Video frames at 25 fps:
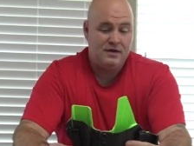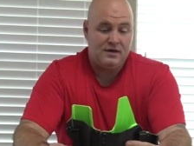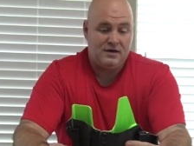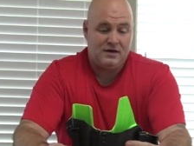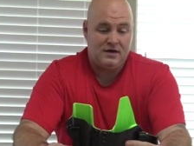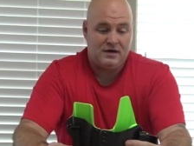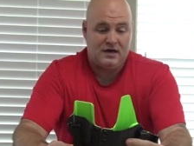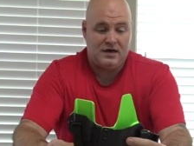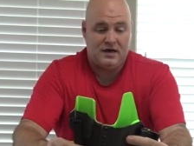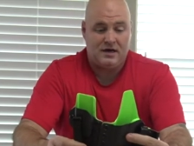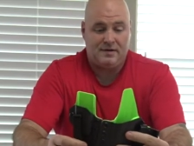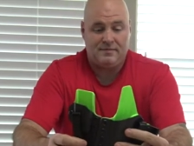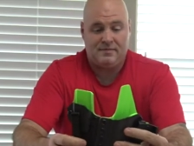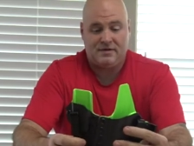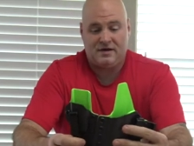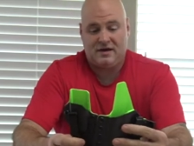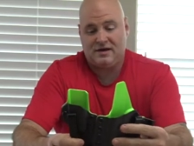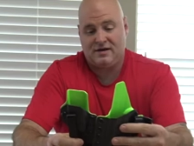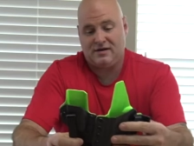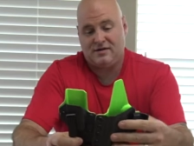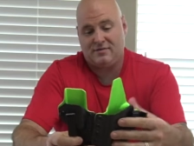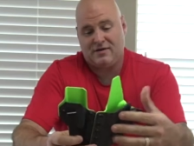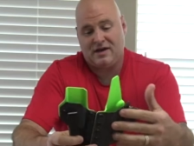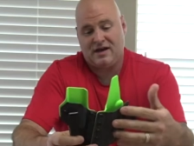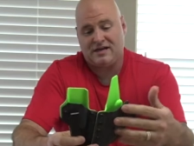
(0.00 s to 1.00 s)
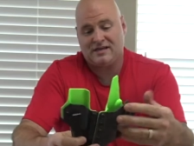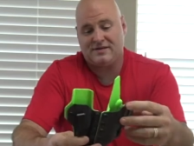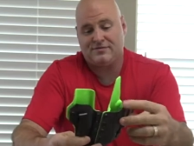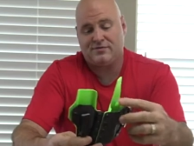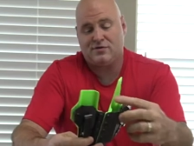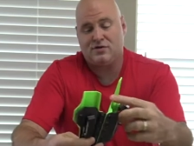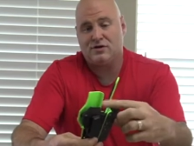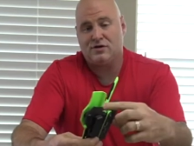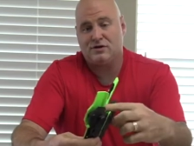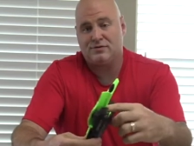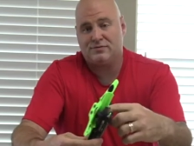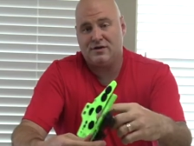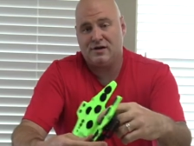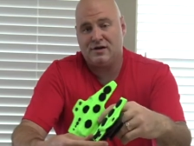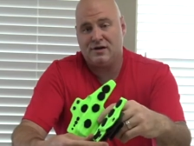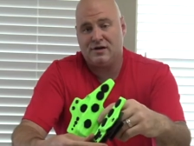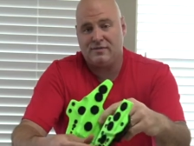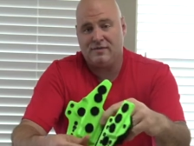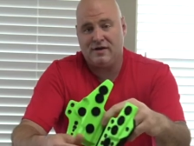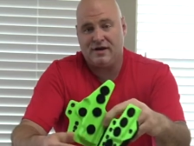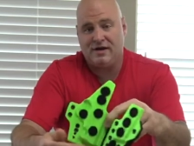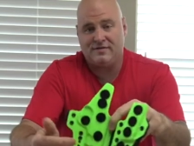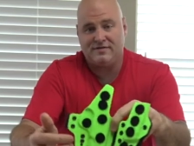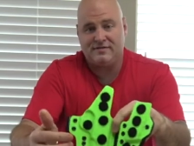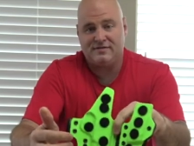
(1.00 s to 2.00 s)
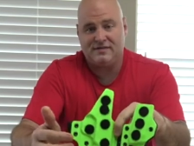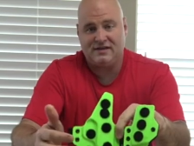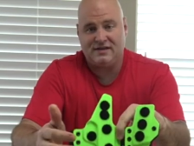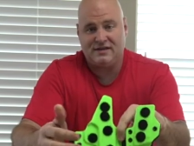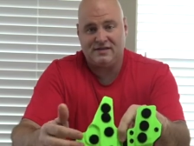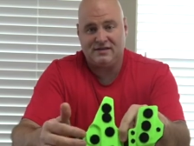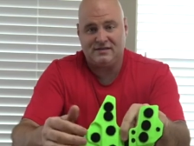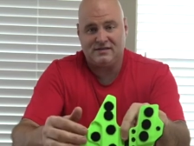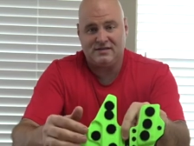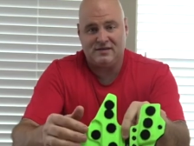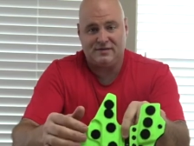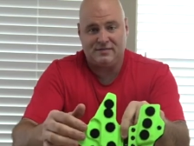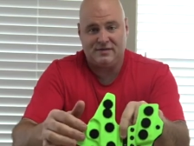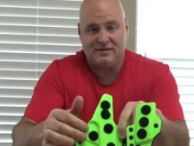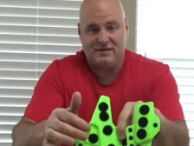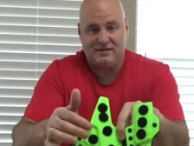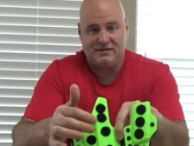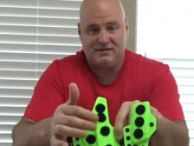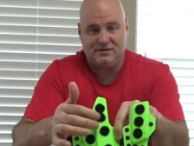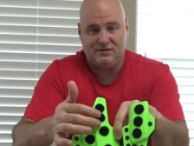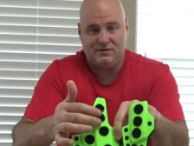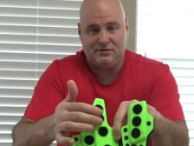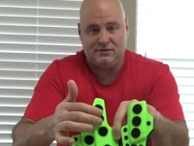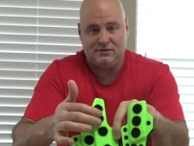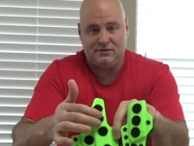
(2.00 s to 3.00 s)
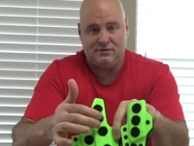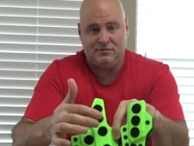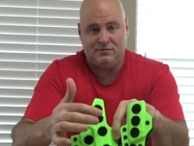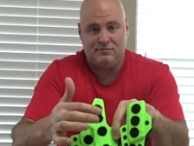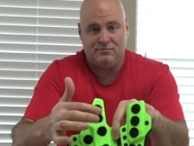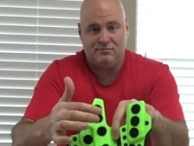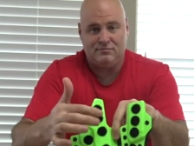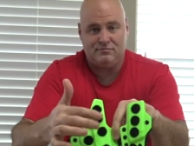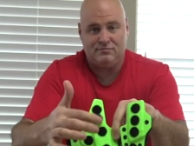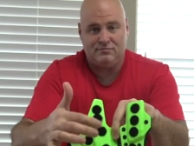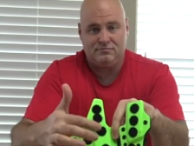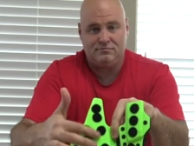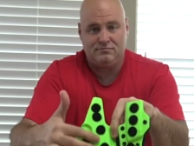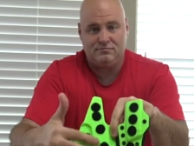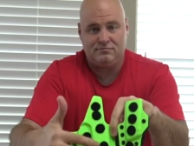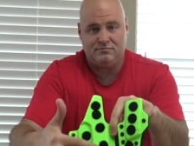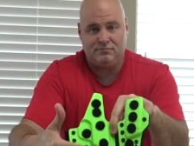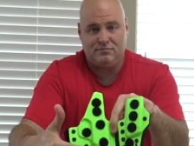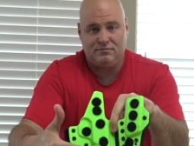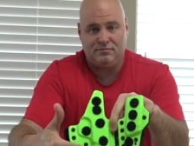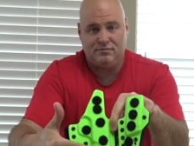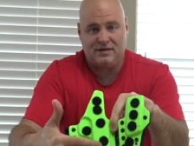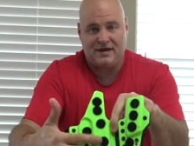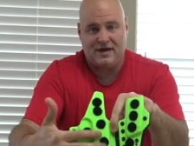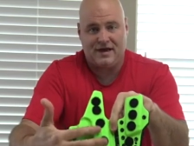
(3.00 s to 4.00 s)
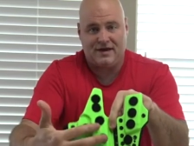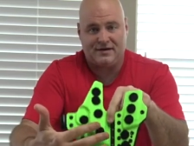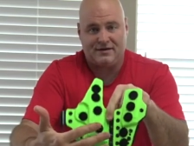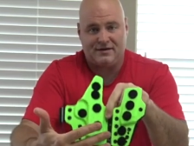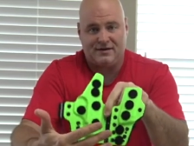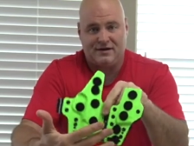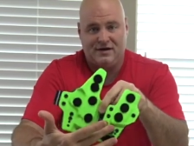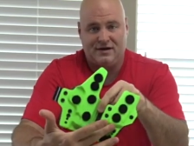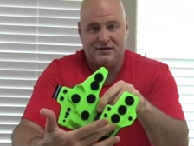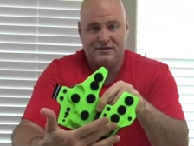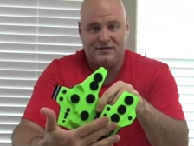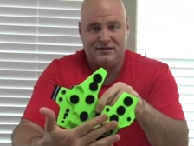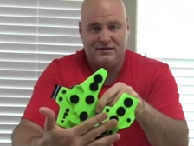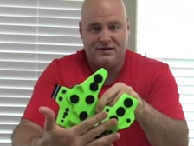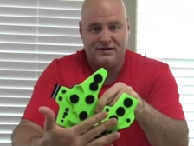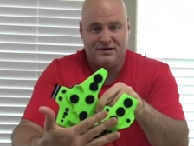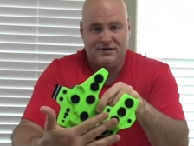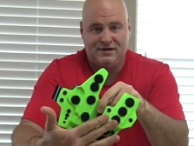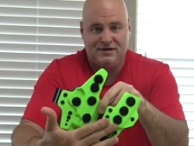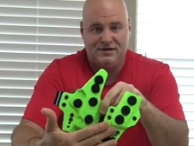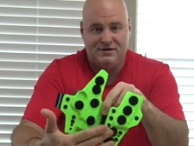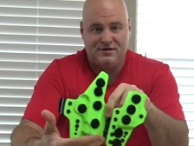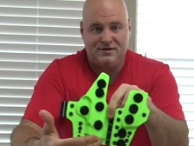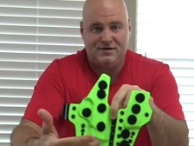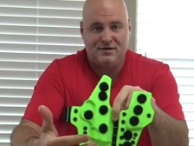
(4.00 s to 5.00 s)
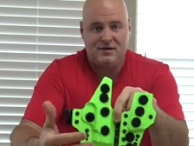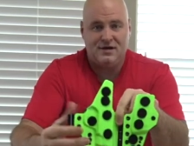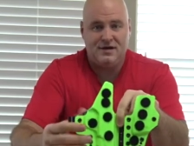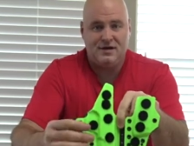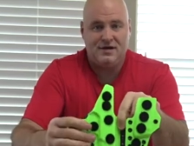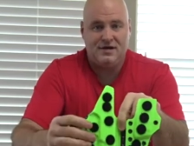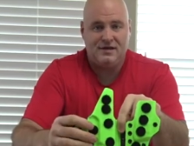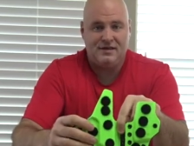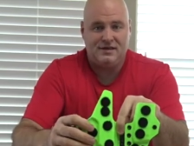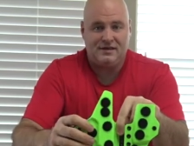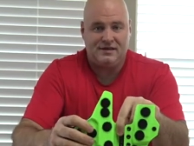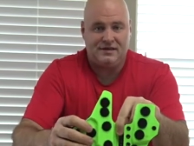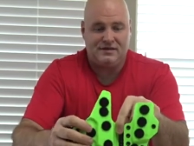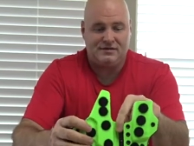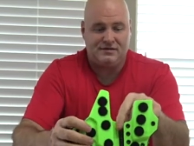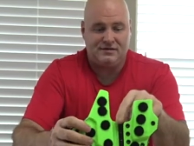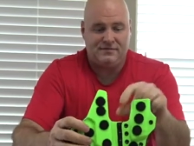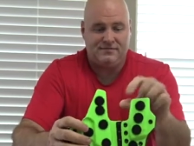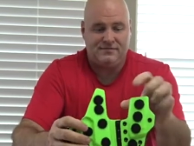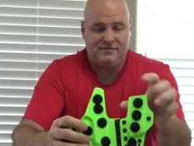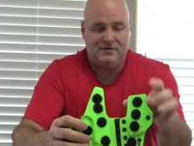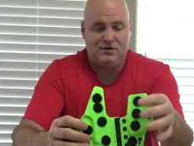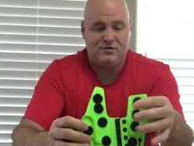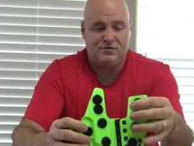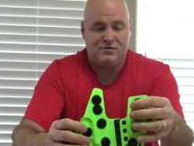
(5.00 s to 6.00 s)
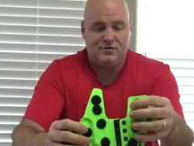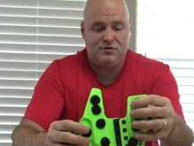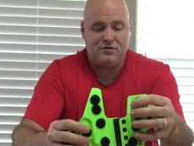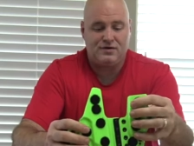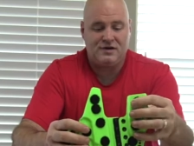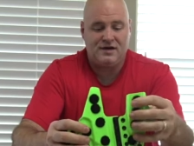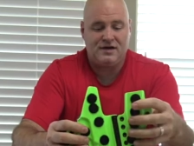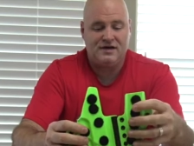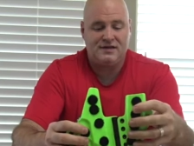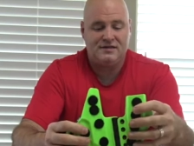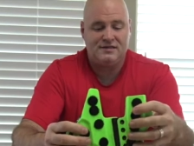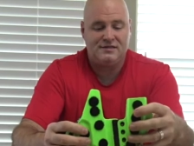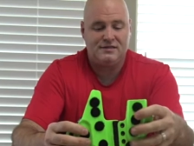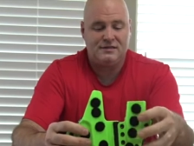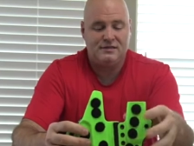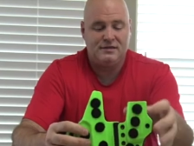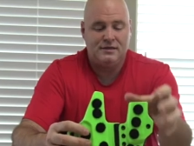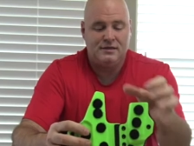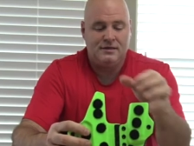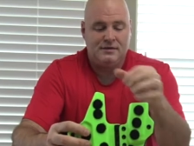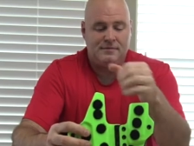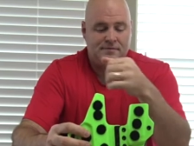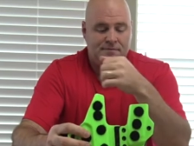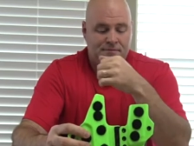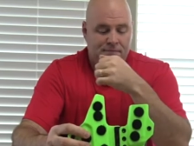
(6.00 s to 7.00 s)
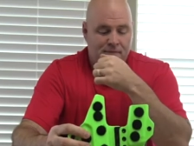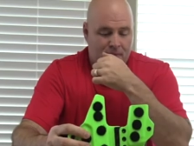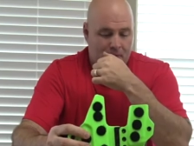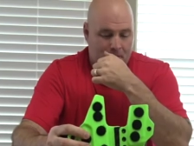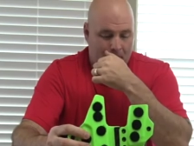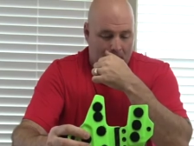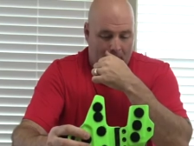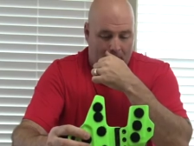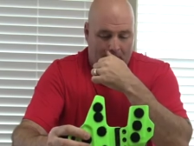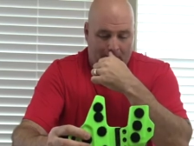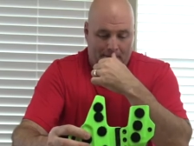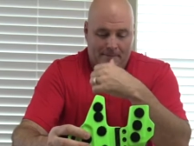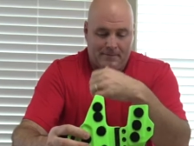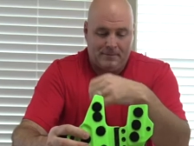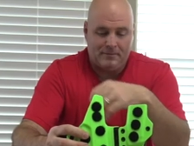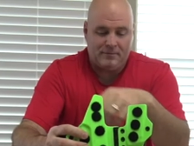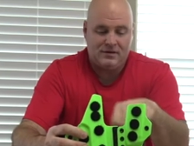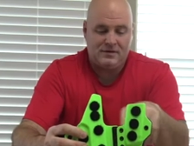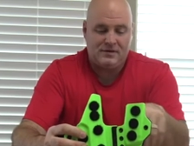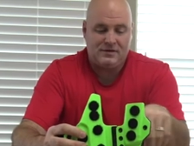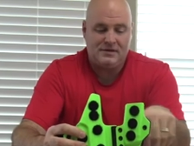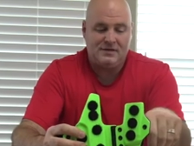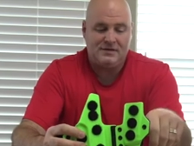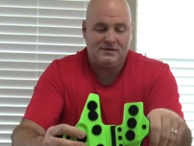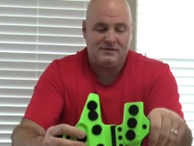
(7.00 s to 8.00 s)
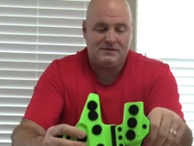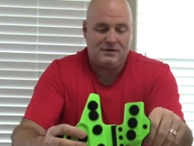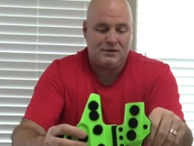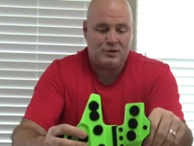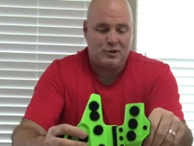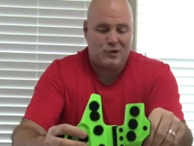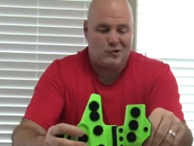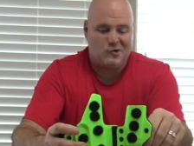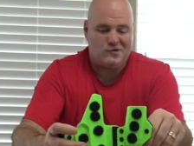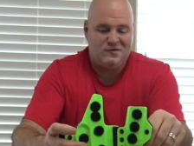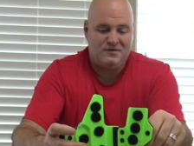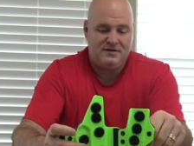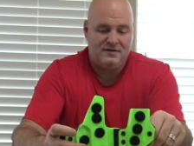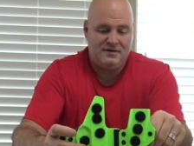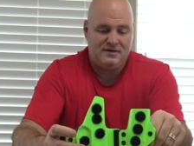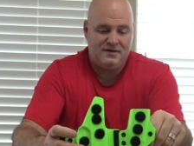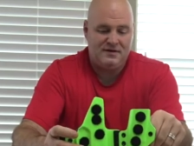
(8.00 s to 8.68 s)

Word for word: And as I turn this around, you may have seen some of these little black dots on here. These are Velcro dots. What these are,